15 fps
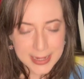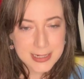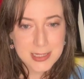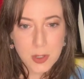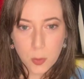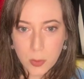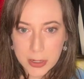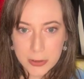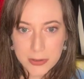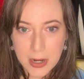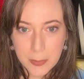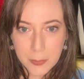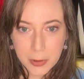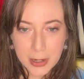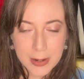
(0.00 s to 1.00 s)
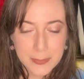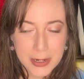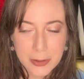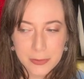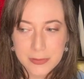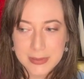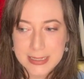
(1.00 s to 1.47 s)
it's a weird number. I'm
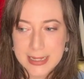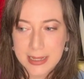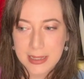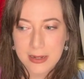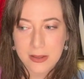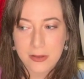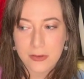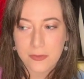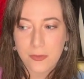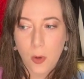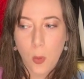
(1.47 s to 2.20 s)
now at negative